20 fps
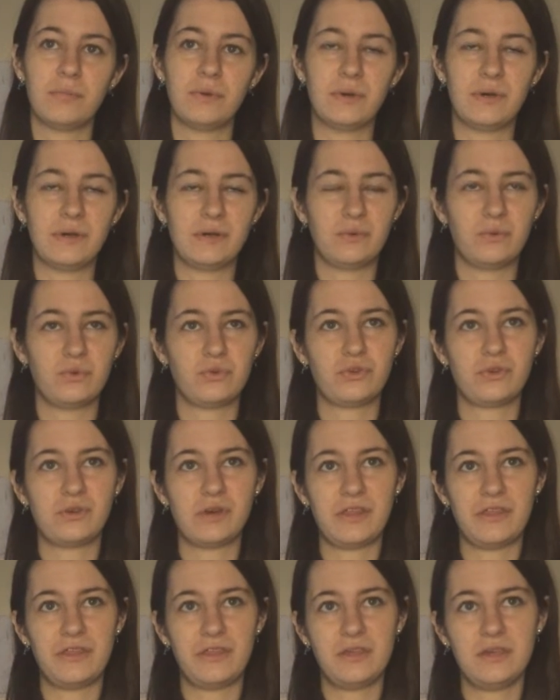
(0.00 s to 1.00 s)
But also,
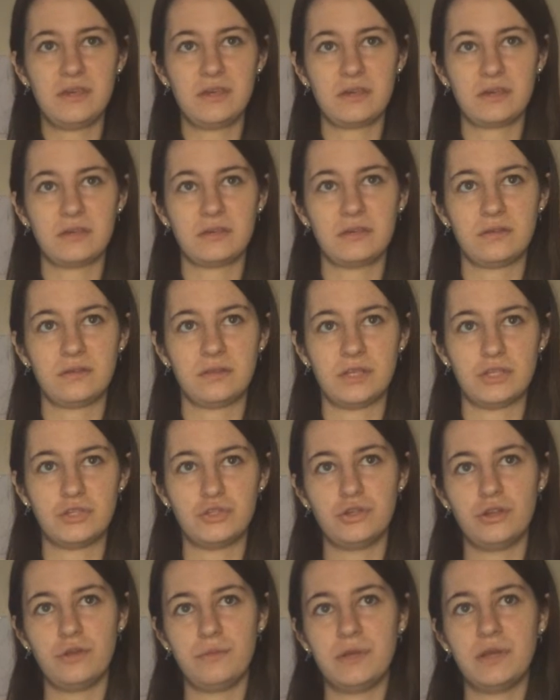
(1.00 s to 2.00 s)
I think there
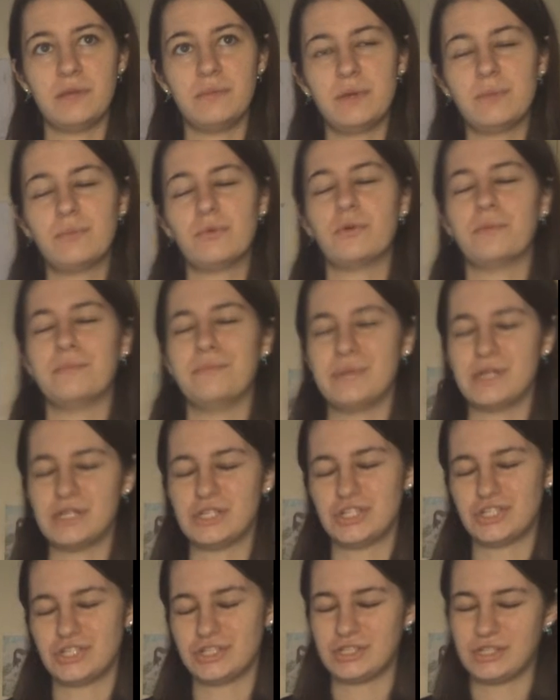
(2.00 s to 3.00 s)
should have been a bit more
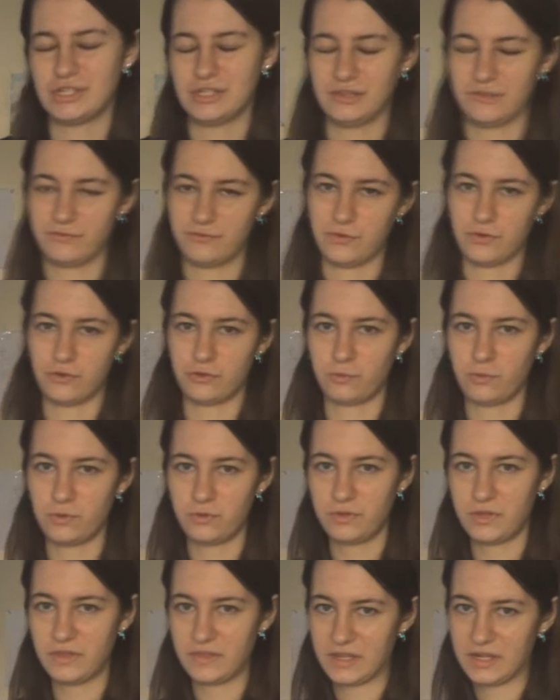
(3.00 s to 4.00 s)
mention in the first
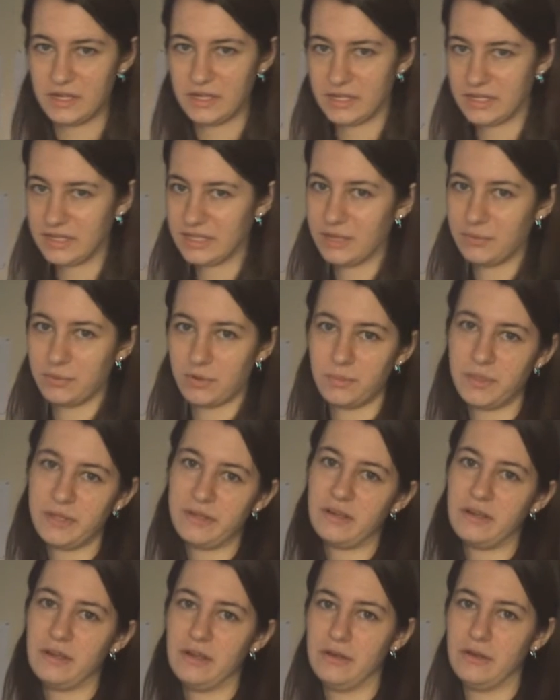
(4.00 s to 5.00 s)
movie. Then again, they
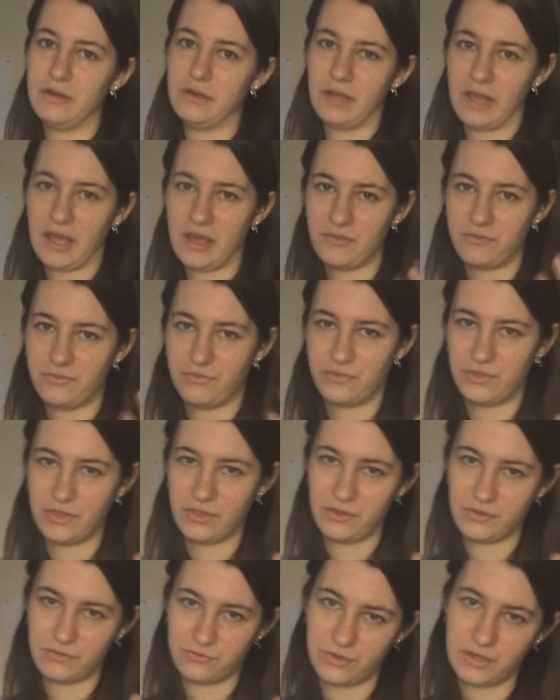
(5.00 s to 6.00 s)
probably didn't have
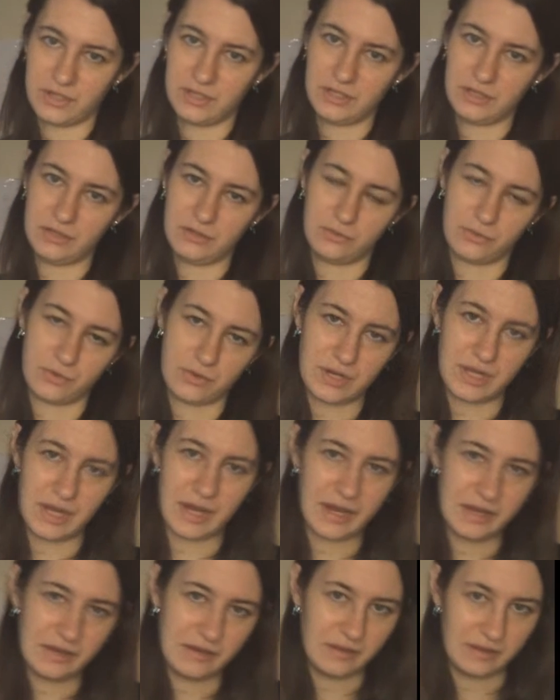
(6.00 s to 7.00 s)
the Finding Dory
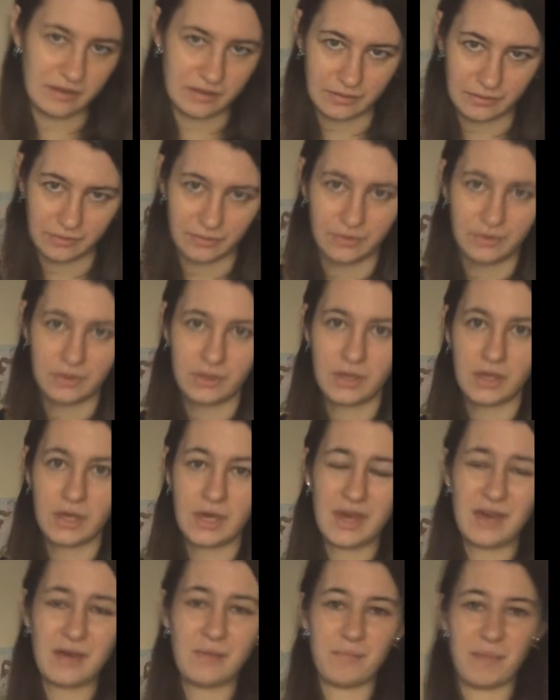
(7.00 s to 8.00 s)
idea
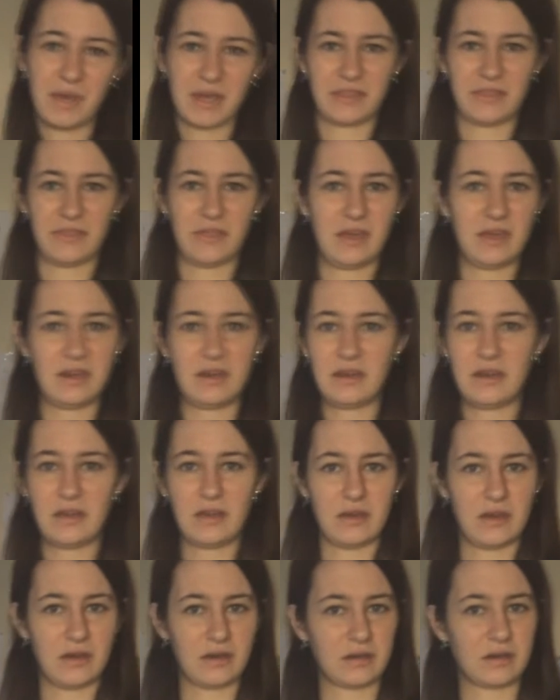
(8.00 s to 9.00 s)
back then.
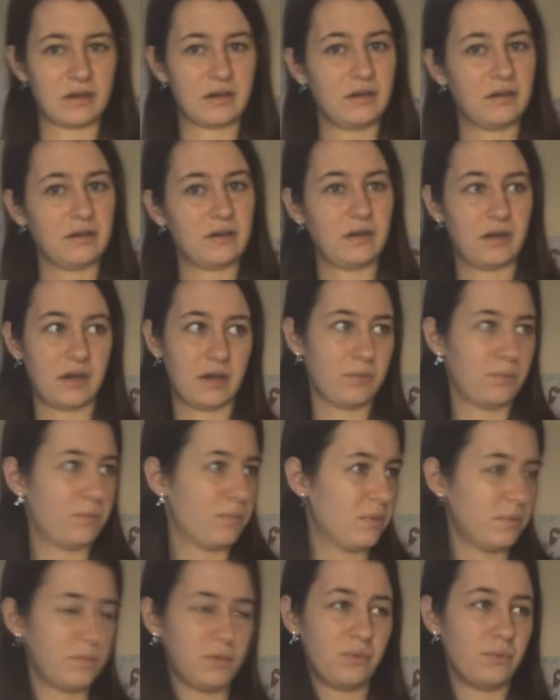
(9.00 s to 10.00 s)
I
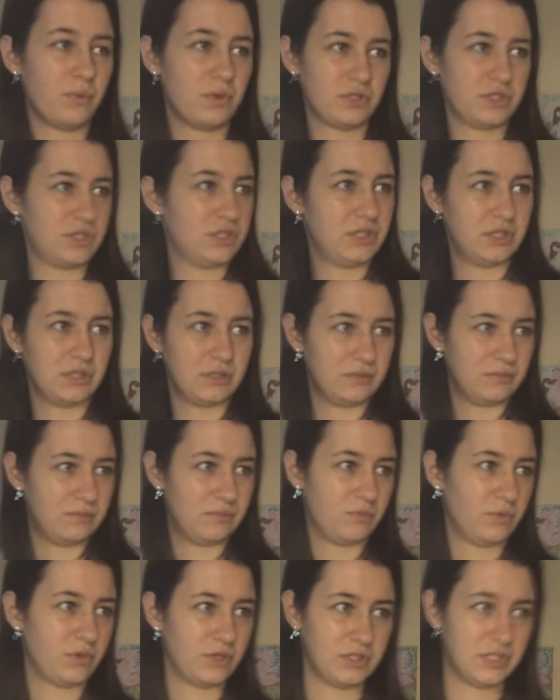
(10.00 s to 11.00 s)
remember watching a
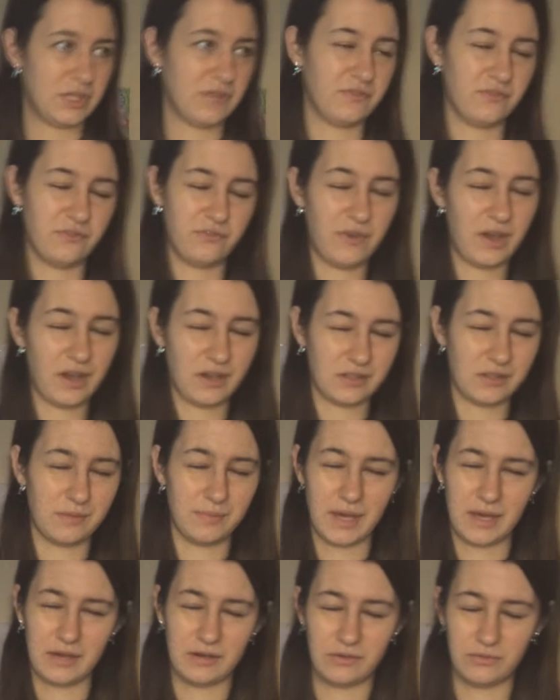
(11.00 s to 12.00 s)
107 Facts
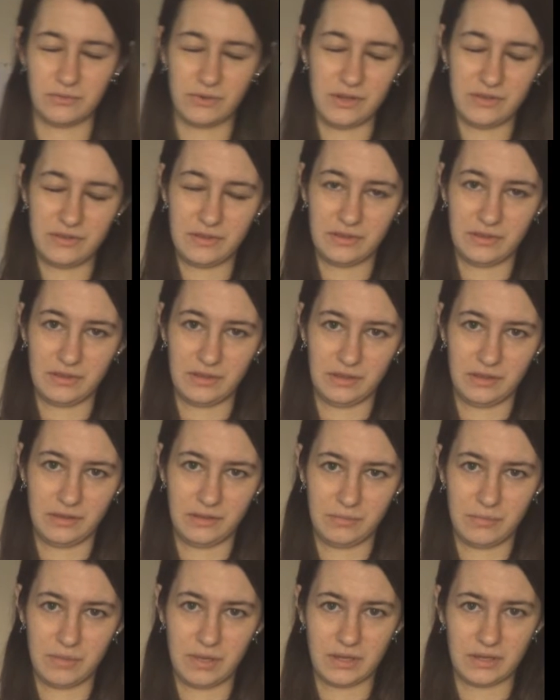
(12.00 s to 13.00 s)
about it
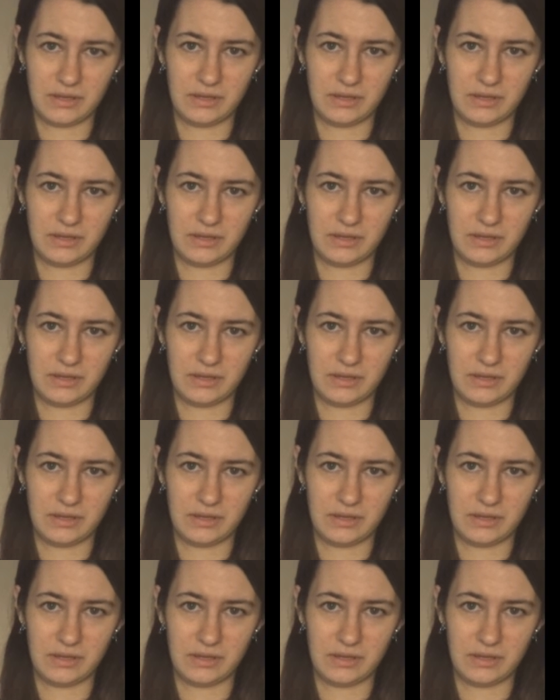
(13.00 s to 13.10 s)
recently.